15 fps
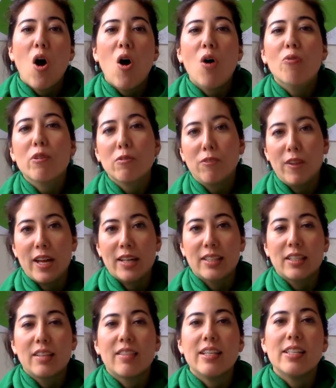all
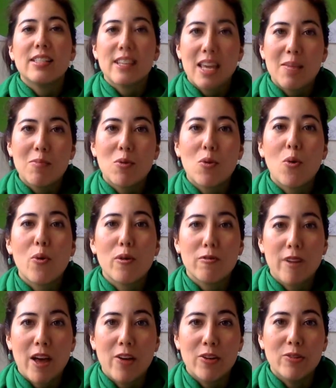reflect these same core
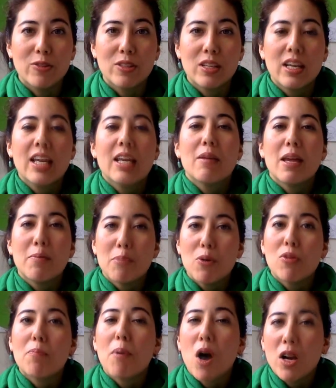values in
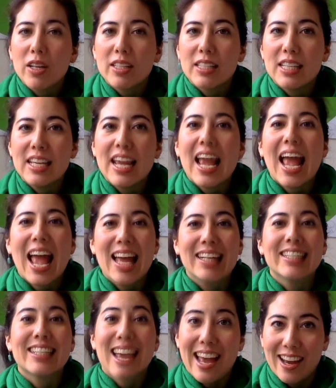both policy
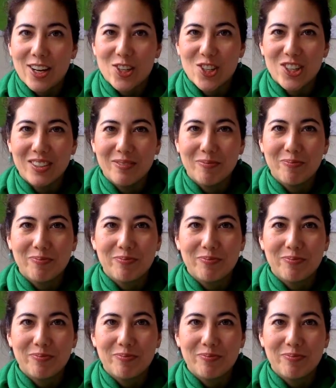and action.